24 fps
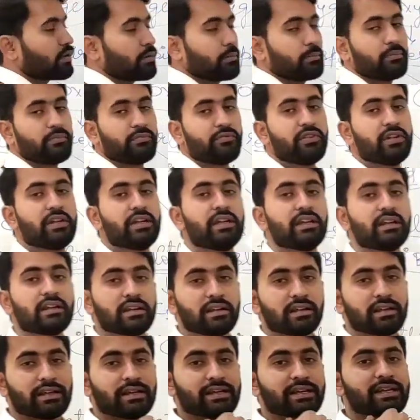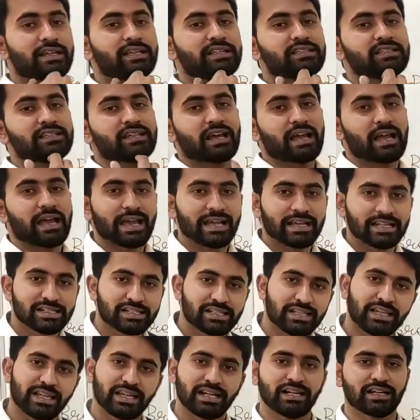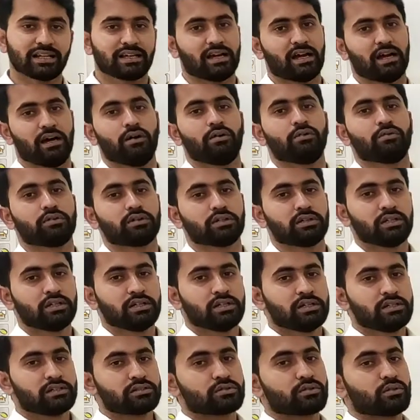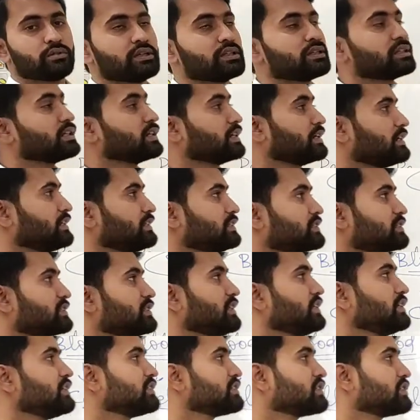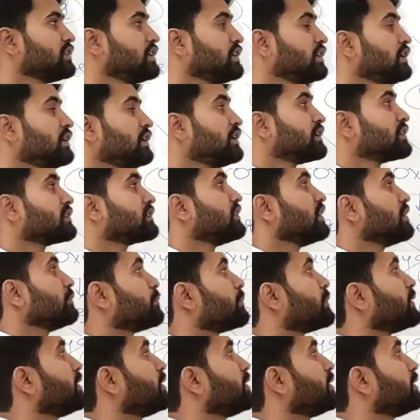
from where it is exhaled out. So in the insects, the